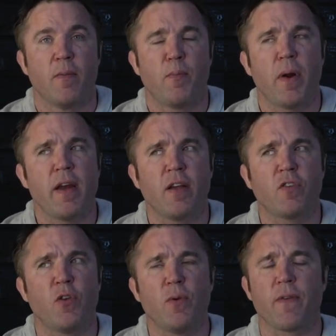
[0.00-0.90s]
But he
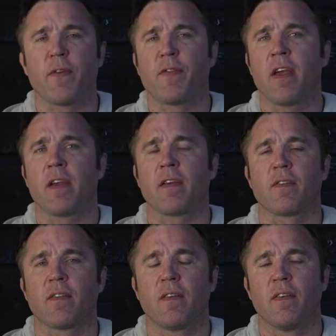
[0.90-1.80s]
does two different
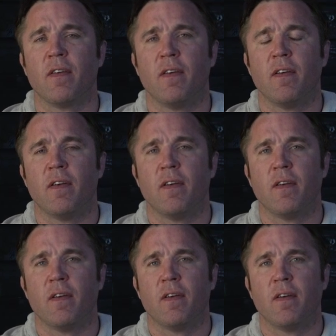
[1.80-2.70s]
things.
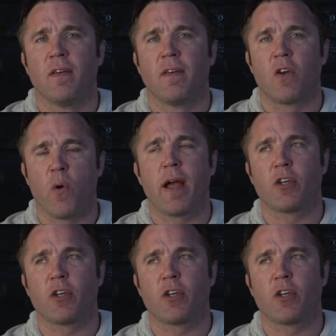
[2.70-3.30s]
Go